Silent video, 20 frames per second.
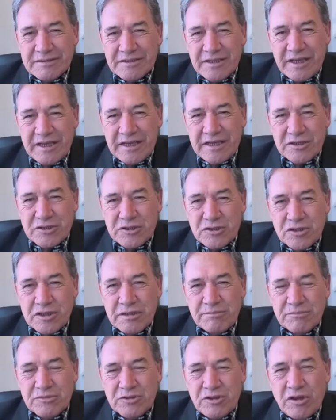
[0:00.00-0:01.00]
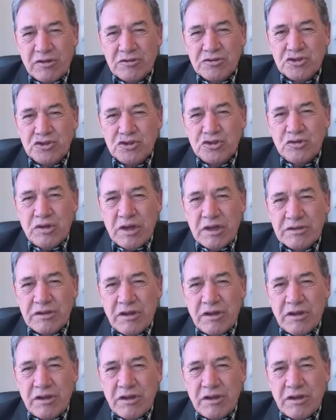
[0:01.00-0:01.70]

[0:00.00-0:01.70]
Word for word: saying to them, Don't you